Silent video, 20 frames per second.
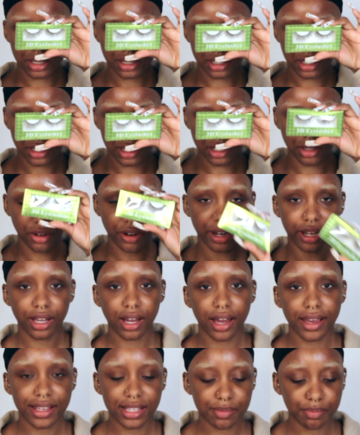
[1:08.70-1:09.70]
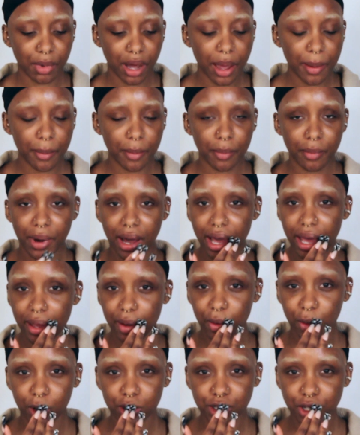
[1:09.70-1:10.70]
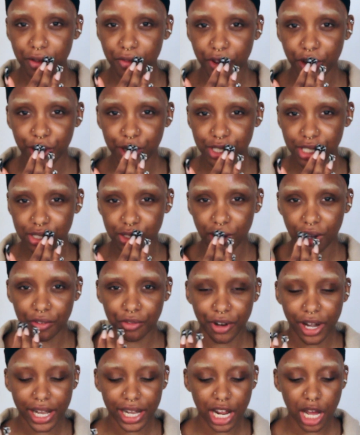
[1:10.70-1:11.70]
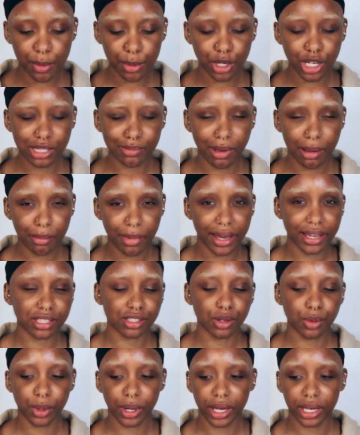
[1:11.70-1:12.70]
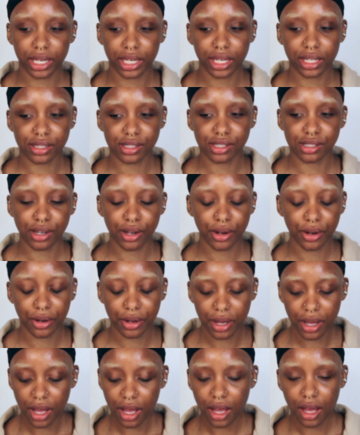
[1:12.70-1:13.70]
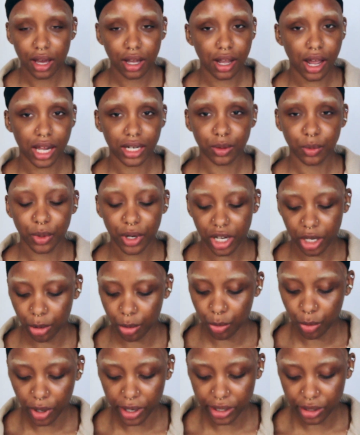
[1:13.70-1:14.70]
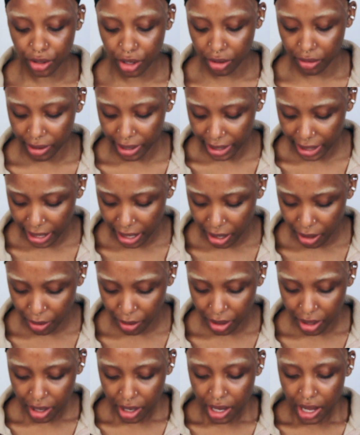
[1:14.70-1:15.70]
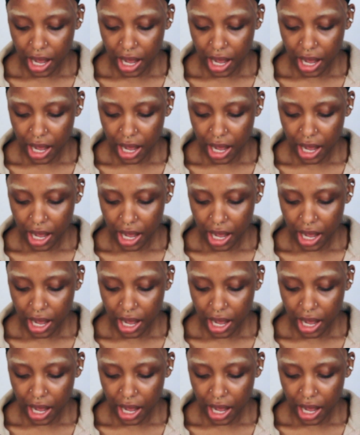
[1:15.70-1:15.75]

Sorry guys, my autofocus is off right now because my mic's not working, so I'm kind of working with what I got right now.